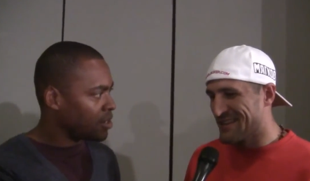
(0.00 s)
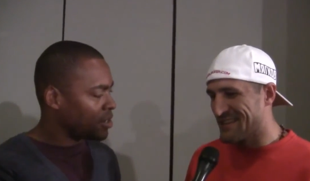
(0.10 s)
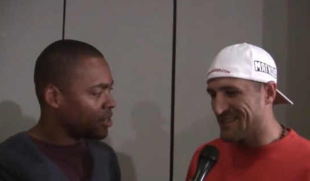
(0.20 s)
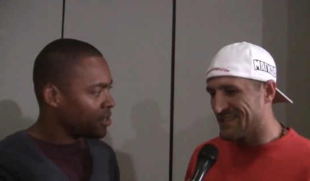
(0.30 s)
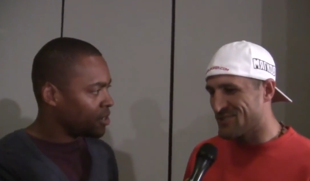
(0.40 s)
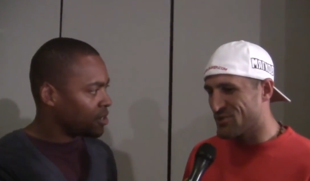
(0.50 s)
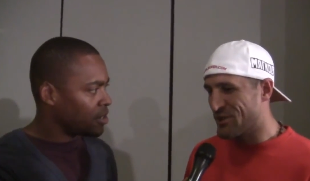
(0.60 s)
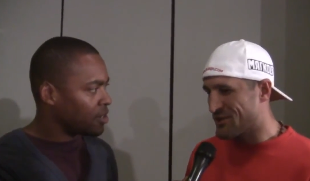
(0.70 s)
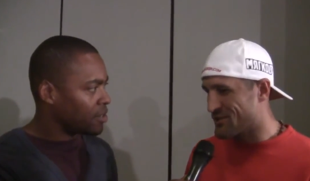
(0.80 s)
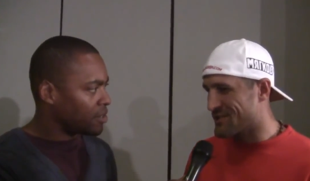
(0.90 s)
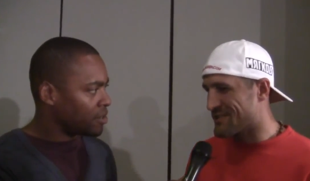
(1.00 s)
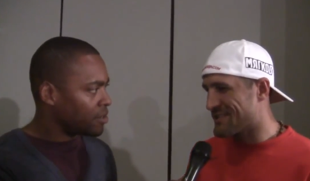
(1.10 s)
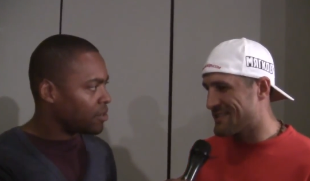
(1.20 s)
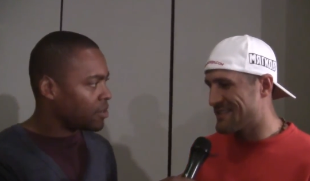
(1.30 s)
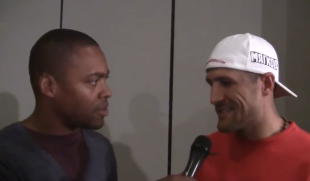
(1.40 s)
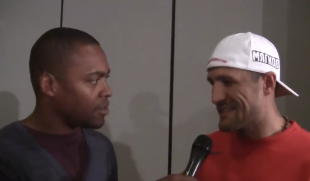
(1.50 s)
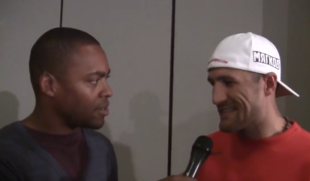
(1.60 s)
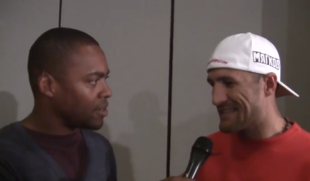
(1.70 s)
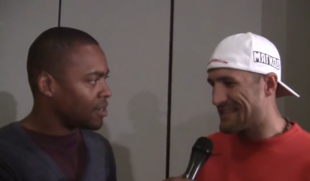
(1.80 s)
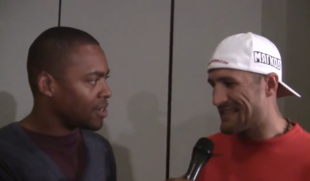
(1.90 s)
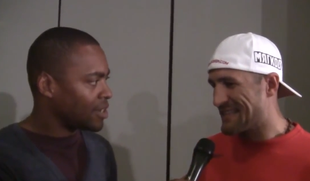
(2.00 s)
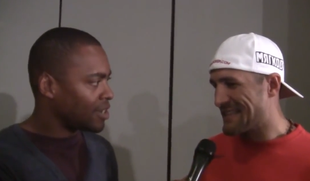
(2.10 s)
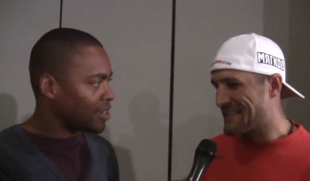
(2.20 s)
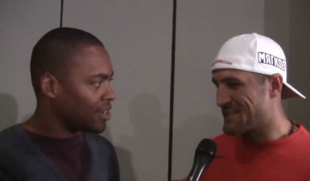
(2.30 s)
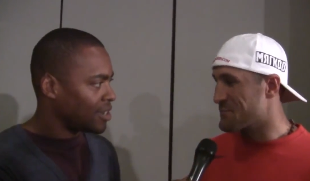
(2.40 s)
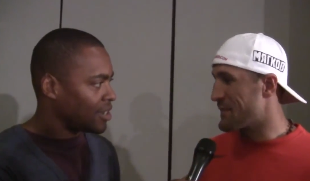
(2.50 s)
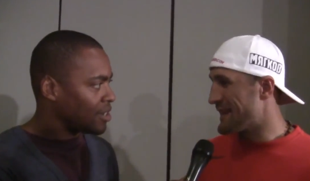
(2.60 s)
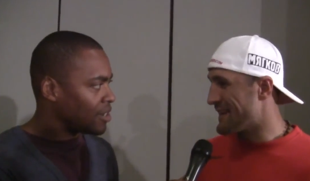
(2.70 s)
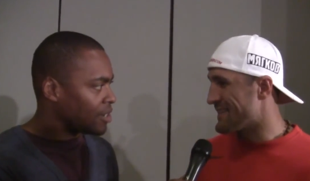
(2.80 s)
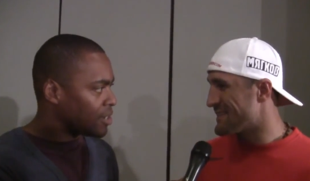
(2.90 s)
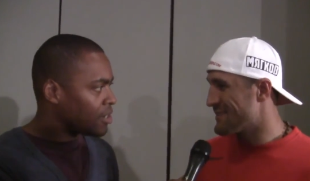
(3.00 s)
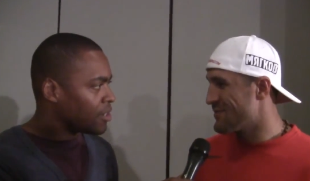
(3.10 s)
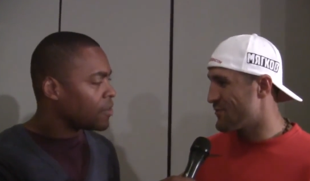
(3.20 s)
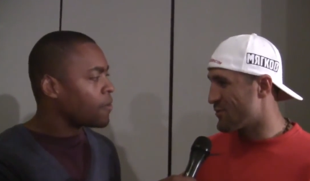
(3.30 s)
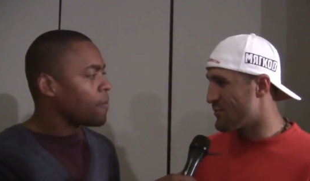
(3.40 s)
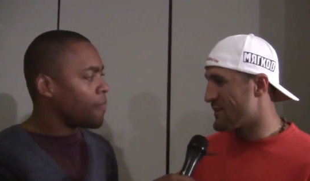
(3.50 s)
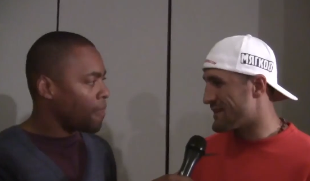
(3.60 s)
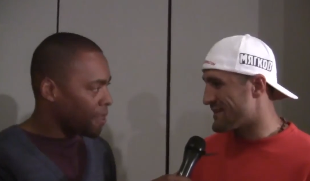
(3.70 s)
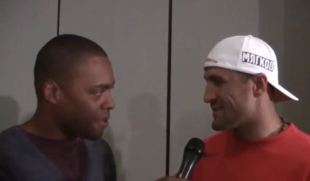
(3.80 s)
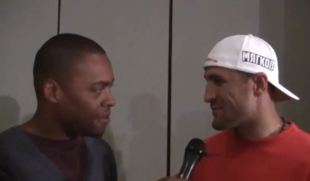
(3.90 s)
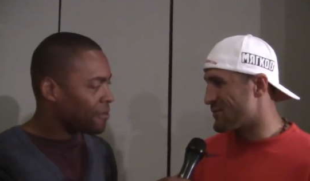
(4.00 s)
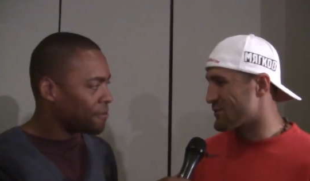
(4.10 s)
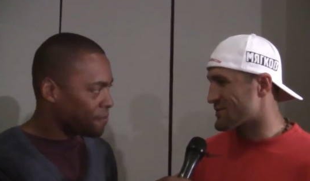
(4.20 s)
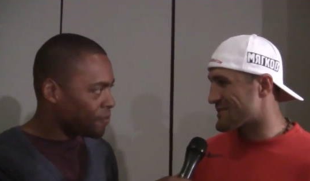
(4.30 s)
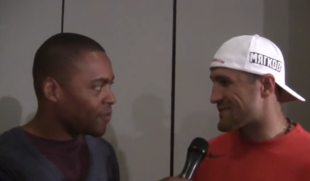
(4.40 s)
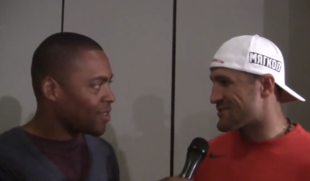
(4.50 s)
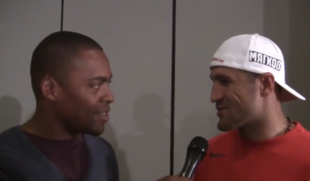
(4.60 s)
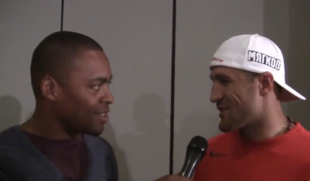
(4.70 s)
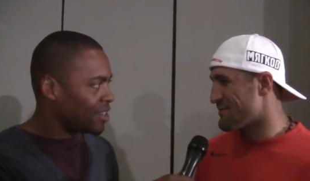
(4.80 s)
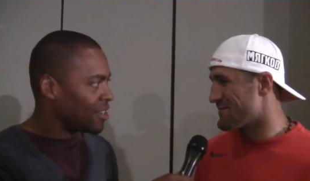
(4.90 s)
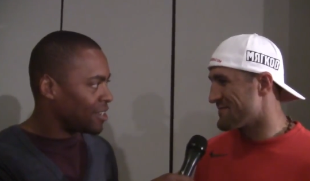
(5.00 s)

Speaker 1: He changed his plan from my first uh, jab.